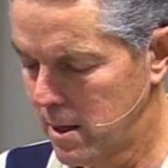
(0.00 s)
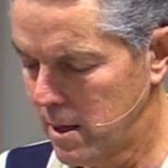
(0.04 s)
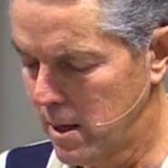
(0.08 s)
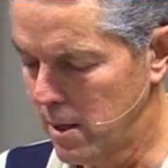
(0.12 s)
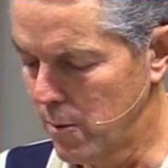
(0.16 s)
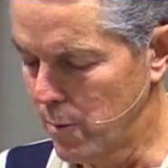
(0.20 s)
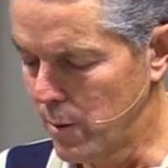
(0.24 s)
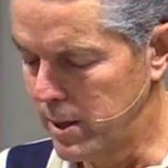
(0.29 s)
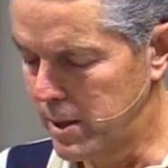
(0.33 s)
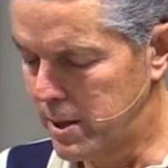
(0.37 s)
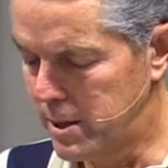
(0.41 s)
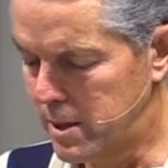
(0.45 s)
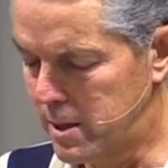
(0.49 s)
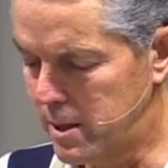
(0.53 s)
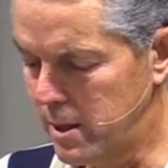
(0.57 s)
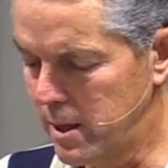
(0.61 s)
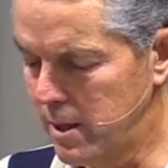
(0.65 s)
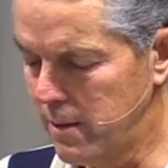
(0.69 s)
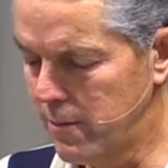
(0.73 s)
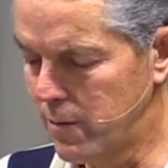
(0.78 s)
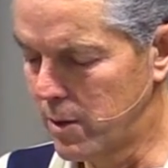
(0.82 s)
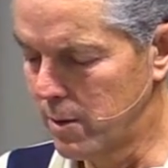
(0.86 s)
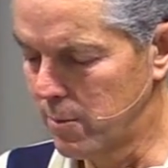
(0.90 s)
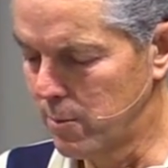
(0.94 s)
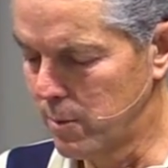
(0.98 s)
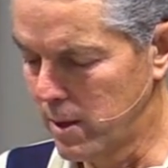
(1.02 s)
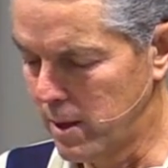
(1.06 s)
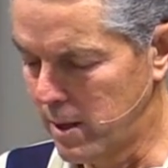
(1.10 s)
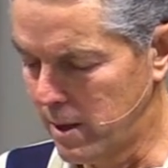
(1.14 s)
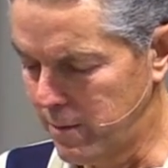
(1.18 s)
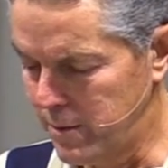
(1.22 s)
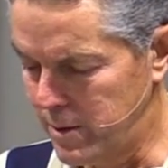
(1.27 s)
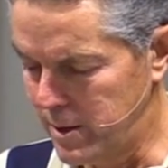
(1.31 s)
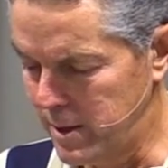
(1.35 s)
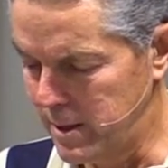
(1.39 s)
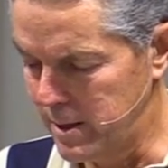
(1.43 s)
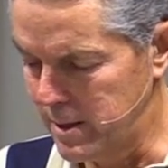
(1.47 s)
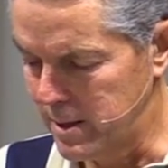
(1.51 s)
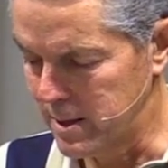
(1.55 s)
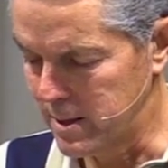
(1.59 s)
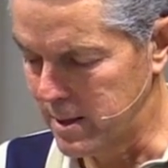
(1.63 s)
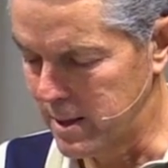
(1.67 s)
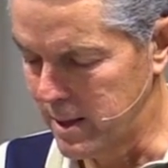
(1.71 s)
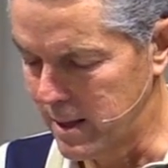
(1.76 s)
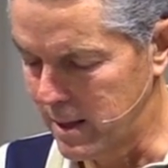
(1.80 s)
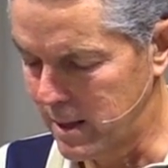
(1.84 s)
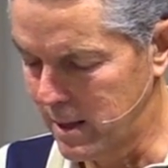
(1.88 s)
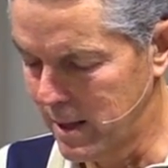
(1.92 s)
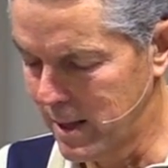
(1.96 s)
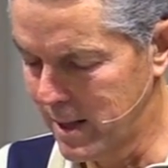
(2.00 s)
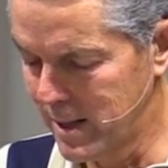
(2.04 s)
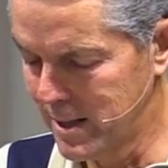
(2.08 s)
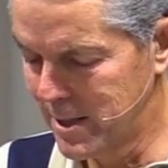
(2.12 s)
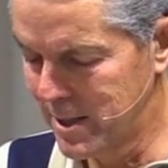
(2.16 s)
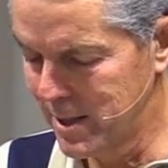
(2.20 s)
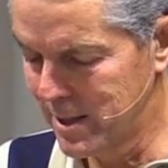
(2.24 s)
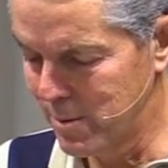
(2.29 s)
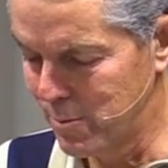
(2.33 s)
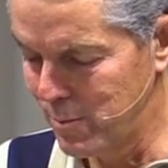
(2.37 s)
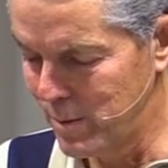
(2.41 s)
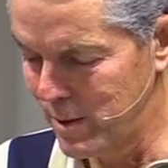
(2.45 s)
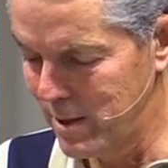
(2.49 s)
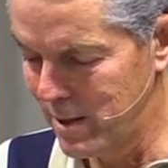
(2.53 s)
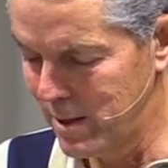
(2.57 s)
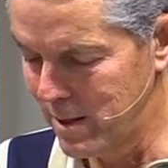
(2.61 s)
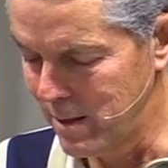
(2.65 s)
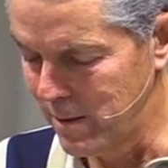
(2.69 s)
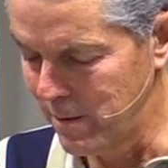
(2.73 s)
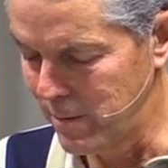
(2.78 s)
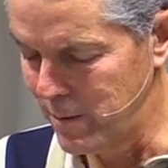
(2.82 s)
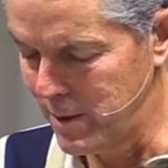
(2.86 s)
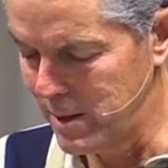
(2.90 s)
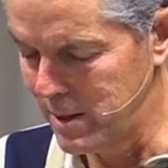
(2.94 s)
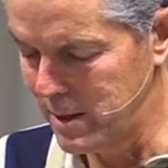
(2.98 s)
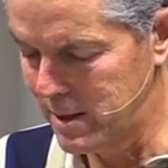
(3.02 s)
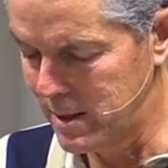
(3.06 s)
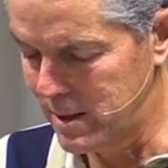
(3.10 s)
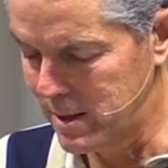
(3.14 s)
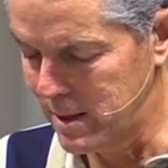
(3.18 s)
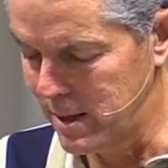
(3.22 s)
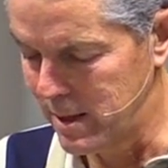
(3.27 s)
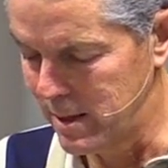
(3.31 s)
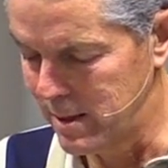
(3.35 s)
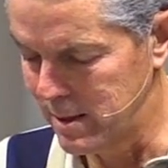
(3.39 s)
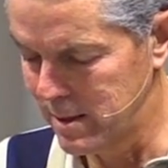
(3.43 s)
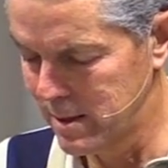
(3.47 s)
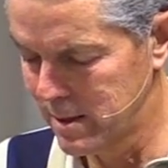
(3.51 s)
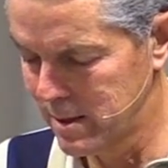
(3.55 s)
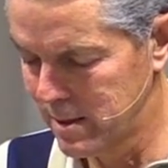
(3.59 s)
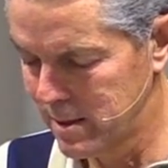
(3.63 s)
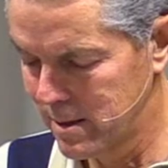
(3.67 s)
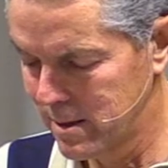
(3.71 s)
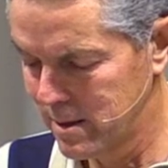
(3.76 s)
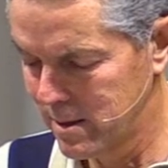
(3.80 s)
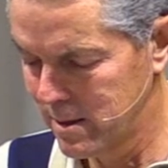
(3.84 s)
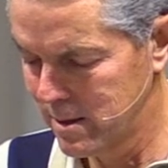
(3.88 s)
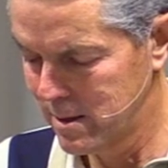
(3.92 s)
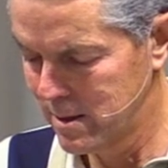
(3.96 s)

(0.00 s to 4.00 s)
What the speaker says: I receive the blood of Jesus that cleanses me of these sins.